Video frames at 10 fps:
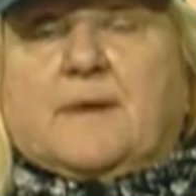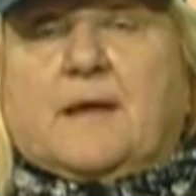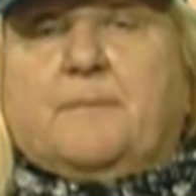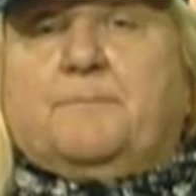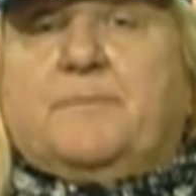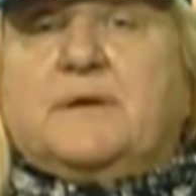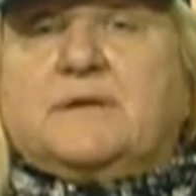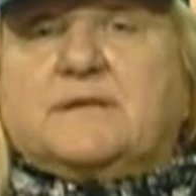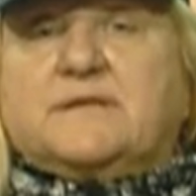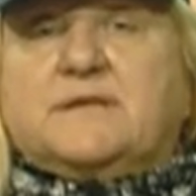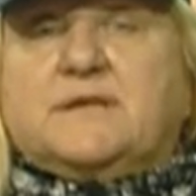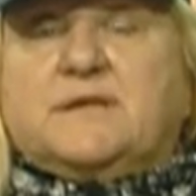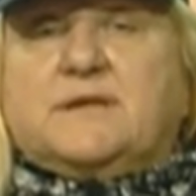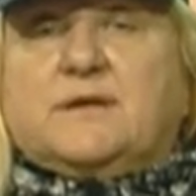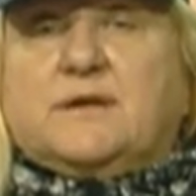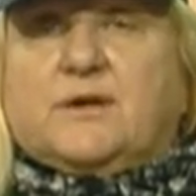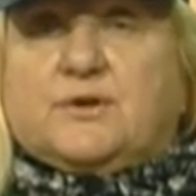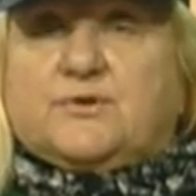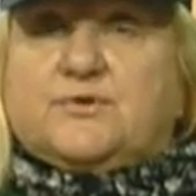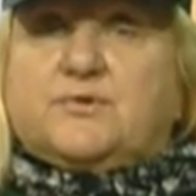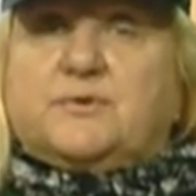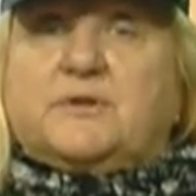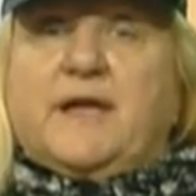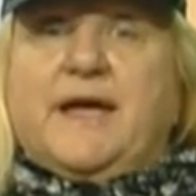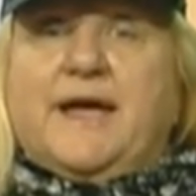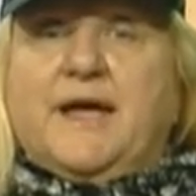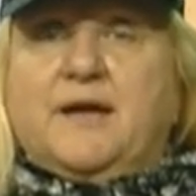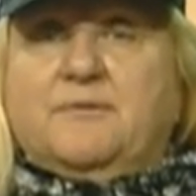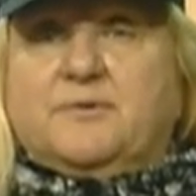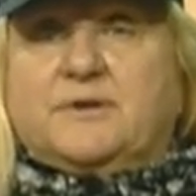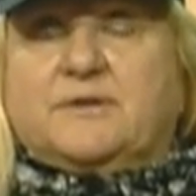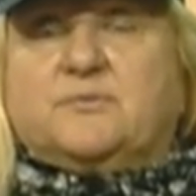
ability to inherit